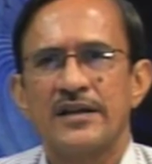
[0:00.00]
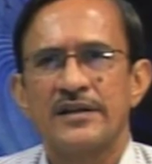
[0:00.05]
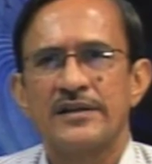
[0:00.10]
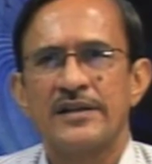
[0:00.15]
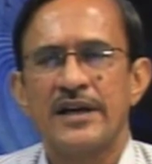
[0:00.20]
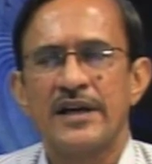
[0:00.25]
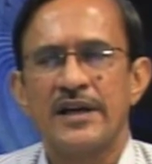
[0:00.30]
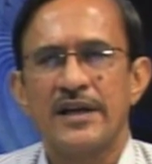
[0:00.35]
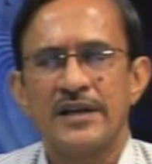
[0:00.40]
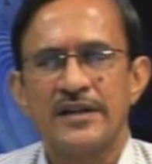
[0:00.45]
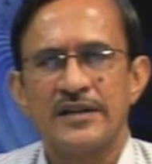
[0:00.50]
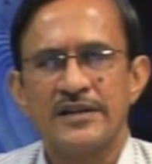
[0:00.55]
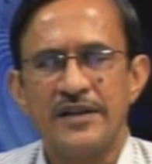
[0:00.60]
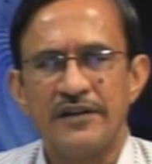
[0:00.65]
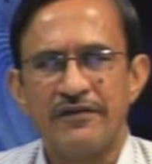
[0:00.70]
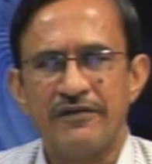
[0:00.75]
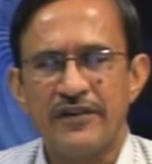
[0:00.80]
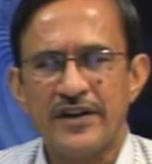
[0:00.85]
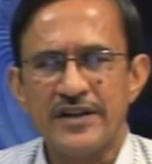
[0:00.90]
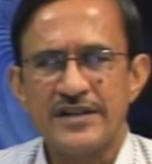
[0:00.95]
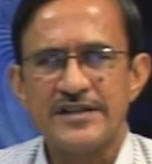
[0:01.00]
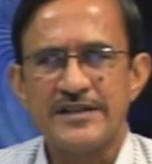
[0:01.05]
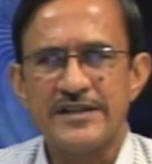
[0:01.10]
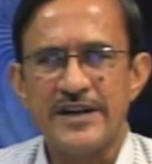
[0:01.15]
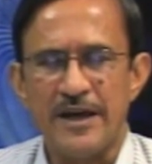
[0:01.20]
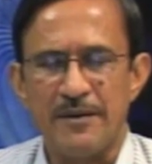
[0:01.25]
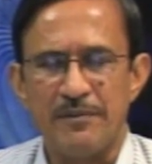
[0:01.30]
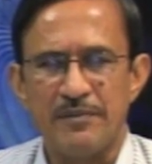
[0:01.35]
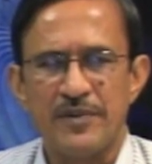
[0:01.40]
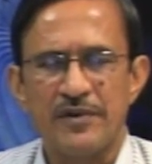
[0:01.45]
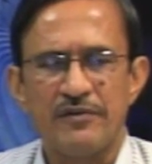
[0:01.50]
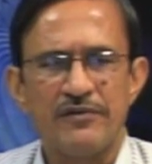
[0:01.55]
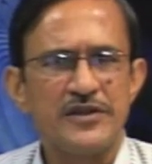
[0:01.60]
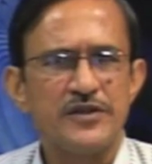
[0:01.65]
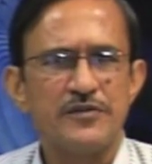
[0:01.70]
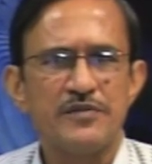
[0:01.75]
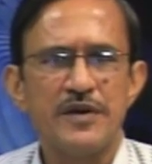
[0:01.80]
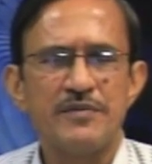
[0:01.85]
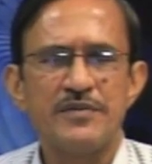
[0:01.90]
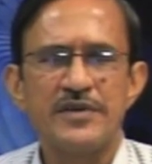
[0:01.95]
the first step, which
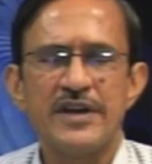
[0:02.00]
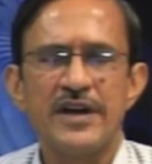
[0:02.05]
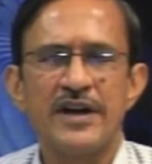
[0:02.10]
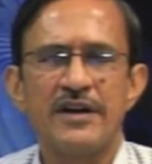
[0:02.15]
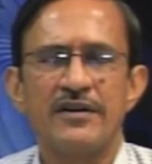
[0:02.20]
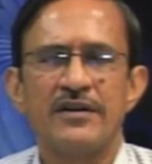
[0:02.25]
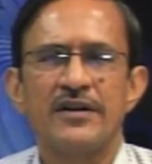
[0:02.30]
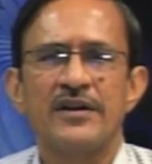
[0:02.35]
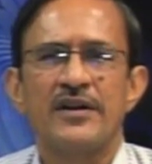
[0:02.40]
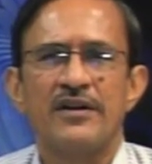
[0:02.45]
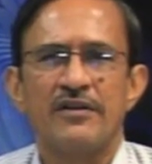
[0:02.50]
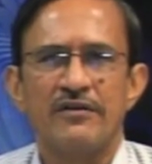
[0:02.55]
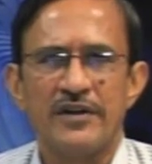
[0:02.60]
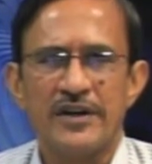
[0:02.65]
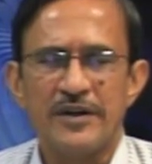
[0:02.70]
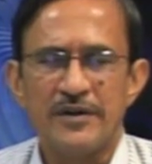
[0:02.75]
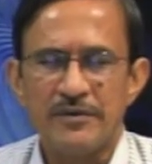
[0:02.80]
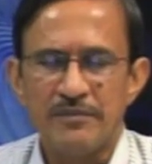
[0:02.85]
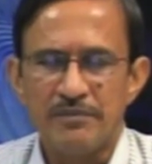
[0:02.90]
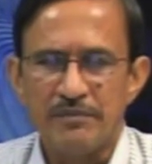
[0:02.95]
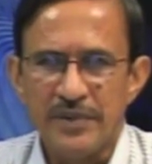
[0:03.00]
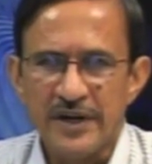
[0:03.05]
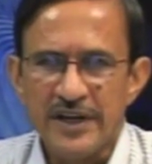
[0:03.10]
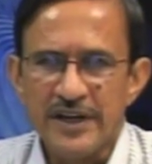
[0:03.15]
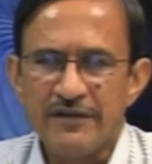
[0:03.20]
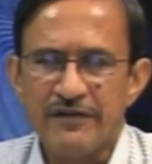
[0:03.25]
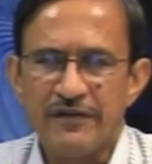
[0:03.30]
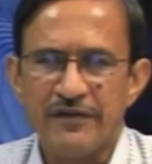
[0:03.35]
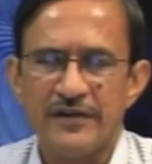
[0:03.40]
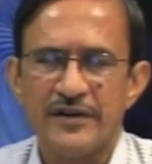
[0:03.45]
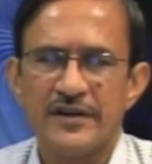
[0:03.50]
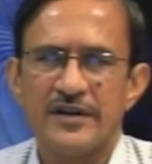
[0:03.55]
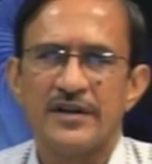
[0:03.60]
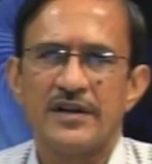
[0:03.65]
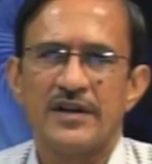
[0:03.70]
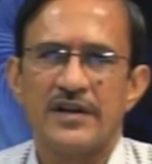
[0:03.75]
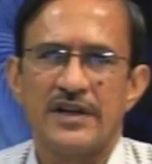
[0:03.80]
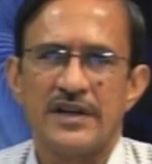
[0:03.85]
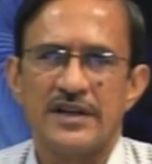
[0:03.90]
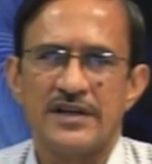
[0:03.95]
may be a very brief
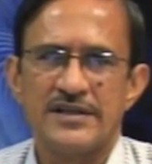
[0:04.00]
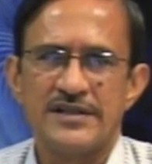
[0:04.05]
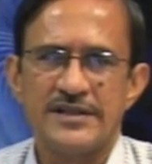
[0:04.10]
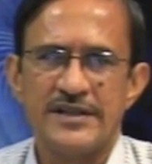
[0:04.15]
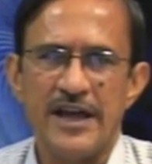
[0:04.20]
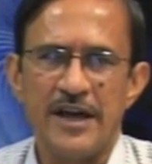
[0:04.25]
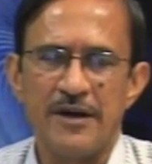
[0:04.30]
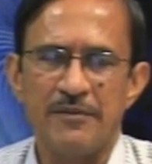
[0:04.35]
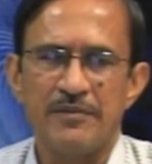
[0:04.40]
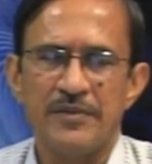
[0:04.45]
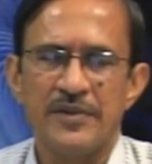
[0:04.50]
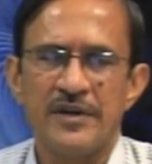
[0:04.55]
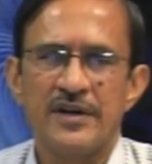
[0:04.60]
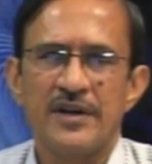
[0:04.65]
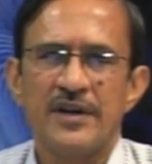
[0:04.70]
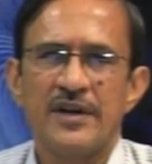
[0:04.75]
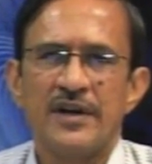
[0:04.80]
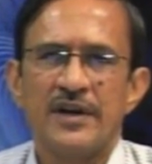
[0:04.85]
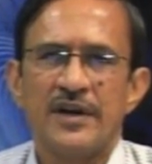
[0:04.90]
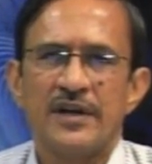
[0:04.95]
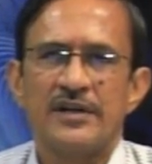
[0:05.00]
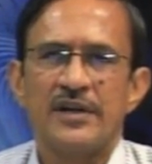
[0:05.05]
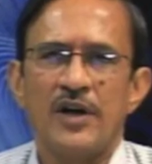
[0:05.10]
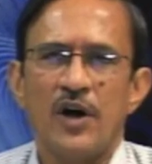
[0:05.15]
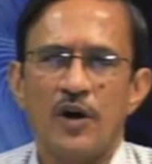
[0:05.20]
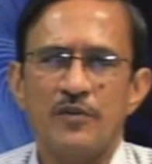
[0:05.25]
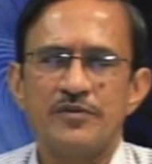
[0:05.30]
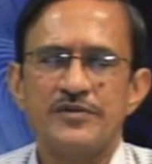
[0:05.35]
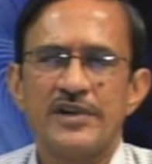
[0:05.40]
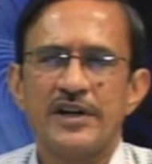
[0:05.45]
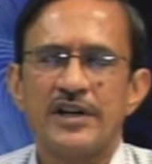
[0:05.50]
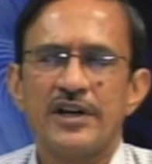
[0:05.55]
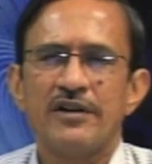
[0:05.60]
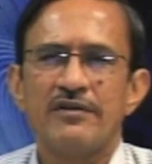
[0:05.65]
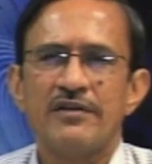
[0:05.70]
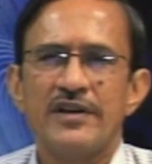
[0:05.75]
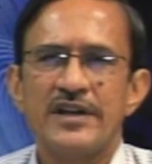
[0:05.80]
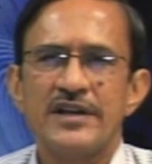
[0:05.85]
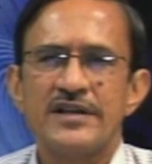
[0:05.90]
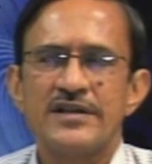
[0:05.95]
step, the objective
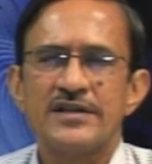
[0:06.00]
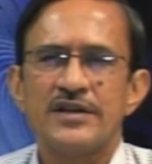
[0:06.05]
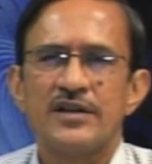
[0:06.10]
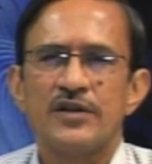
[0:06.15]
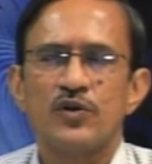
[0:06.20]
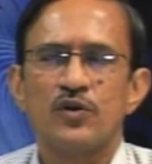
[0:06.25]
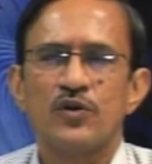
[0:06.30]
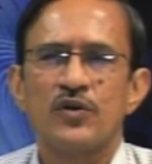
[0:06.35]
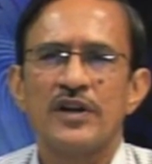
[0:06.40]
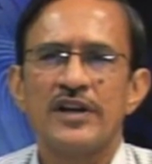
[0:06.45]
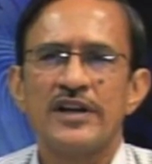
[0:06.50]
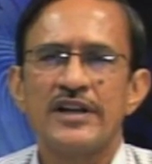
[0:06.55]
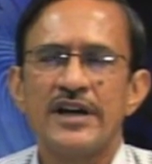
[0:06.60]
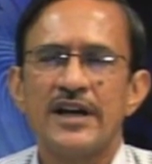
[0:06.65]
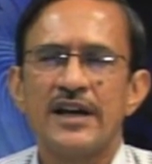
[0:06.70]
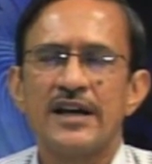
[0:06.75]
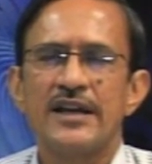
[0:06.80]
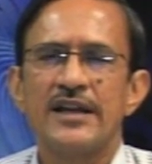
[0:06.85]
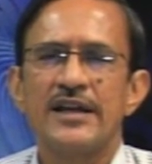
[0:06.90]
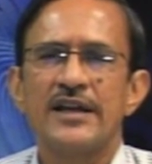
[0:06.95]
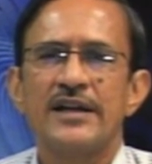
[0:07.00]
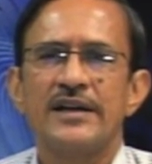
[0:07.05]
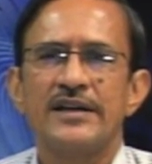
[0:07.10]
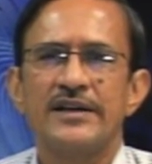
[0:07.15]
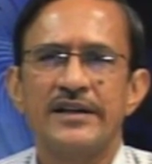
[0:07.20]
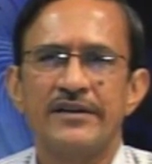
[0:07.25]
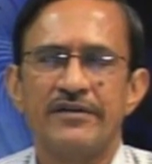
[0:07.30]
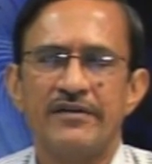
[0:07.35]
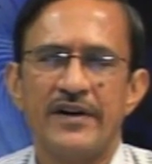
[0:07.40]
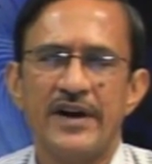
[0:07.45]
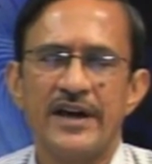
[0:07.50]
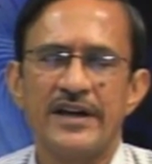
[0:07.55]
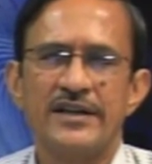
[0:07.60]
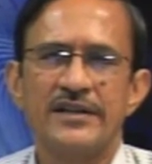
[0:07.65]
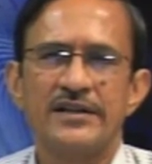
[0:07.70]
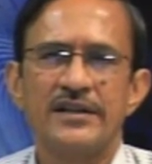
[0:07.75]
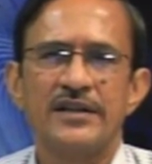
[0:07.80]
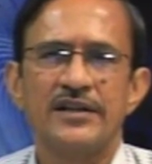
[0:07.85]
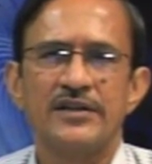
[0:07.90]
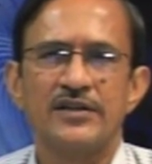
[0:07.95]
is to clearly
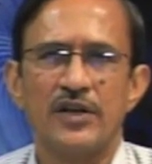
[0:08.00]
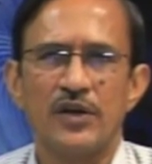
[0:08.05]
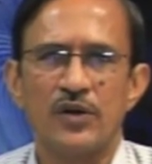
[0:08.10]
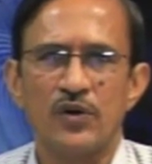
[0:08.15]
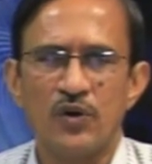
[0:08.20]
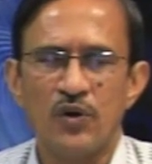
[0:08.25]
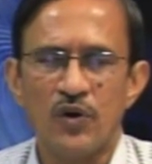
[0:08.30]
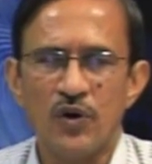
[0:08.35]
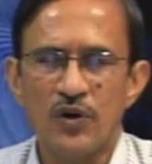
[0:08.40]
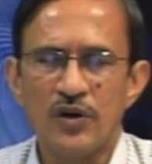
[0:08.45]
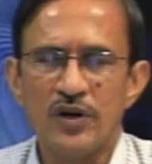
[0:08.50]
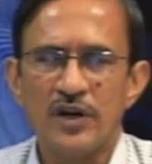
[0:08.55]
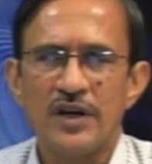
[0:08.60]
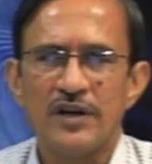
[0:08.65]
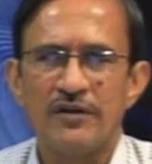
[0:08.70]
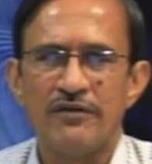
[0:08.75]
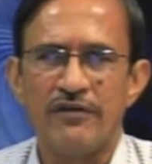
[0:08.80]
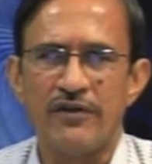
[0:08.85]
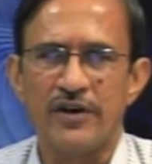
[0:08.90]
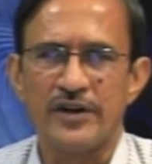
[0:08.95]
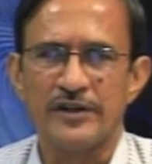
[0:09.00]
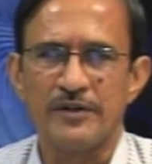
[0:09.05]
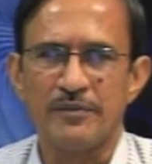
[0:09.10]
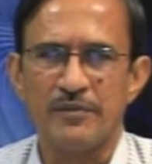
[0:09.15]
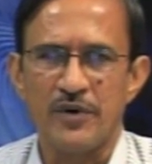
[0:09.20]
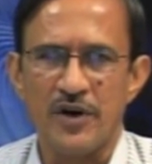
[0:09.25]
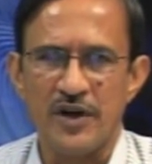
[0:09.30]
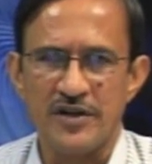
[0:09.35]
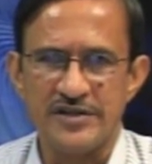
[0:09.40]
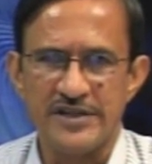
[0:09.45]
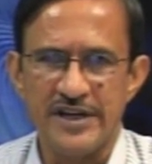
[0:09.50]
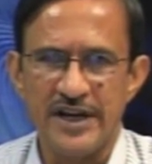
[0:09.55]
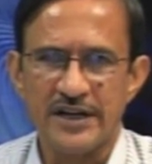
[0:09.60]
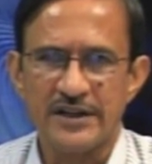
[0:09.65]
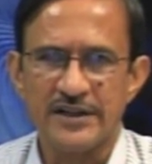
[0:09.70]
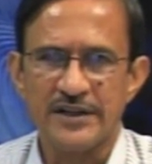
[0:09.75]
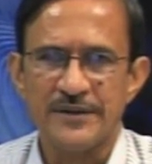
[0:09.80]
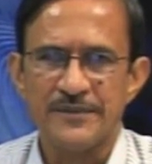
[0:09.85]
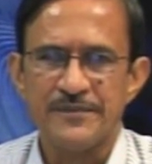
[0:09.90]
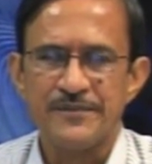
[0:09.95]
define the goal for the
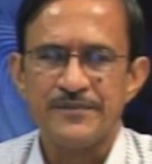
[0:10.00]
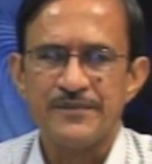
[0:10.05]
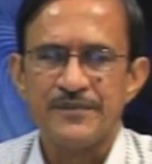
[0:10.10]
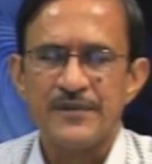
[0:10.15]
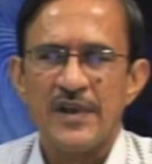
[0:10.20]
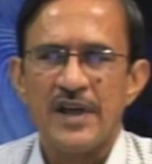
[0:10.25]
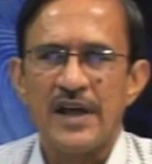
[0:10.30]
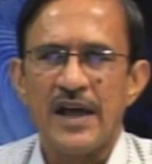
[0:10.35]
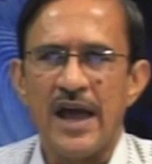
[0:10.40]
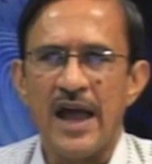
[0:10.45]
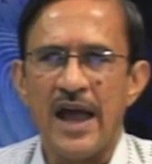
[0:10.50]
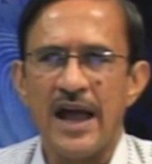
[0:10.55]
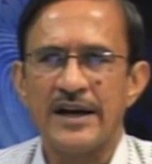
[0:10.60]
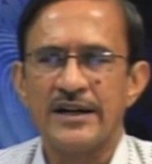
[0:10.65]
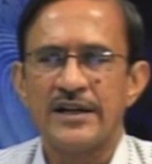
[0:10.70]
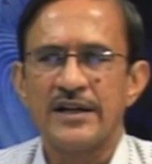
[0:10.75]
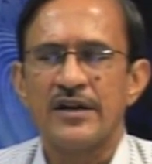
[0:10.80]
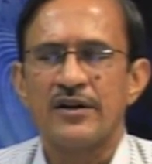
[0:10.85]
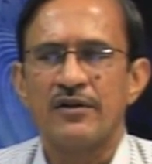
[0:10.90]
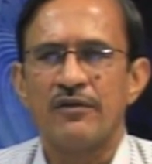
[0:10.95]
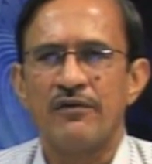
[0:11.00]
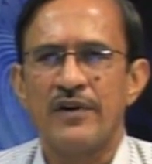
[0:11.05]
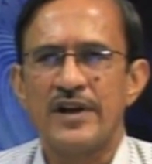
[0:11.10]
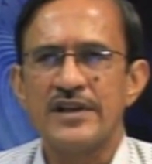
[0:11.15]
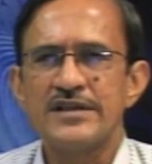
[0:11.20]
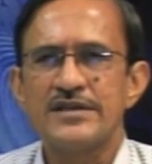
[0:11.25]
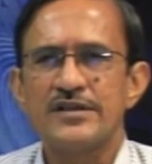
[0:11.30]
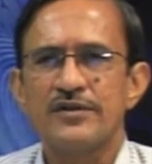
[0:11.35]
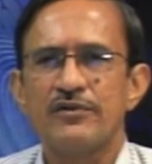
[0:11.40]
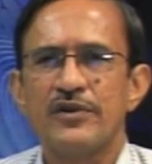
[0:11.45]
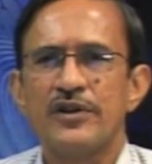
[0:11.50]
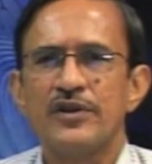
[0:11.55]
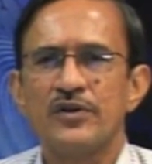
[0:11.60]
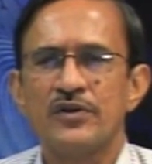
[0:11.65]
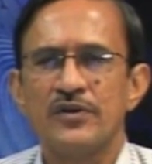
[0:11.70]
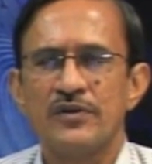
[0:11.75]
project, and once we